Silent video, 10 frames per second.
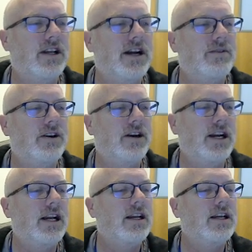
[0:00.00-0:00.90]

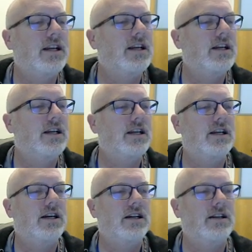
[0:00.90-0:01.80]
library.
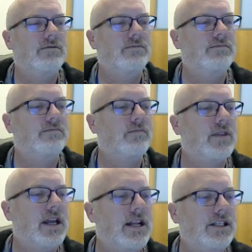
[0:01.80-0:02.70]
Um,
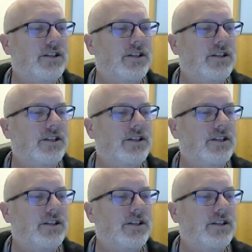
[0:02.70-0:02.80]
and you